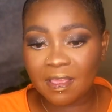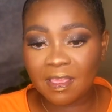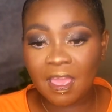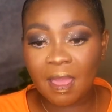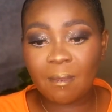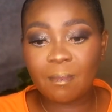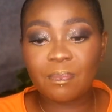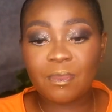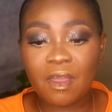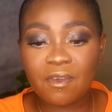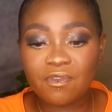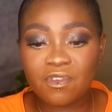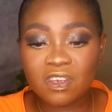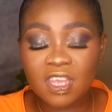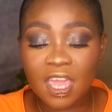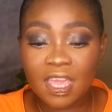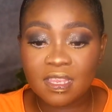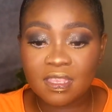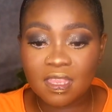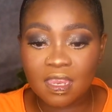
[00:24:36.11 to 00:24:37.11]
Yep,
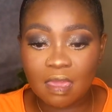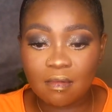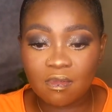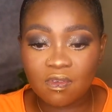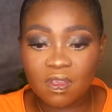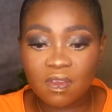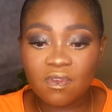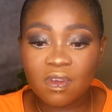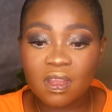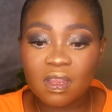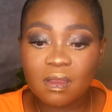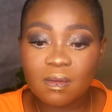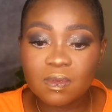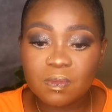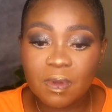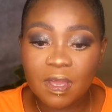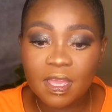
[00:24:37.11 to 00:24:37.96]
Aphrodite, the name on everyone's lips by.